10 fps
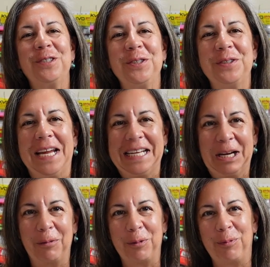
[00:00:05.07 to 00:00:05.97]
Suzanne
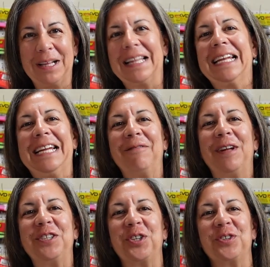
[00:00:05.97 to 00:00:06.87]
here with Real Lady
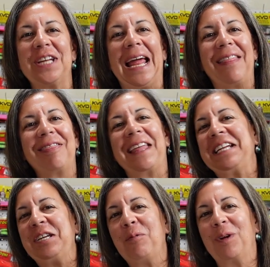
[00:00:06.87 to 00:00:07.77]
Adventures, and
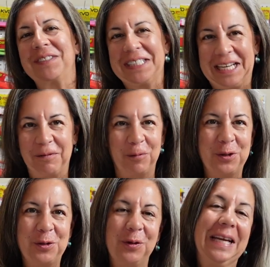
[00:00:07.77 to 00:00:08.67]
thank you once again for
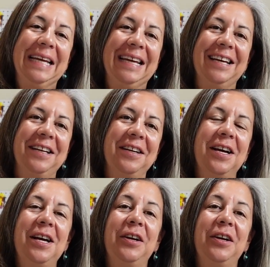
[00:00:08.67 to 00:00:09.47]
tuning in.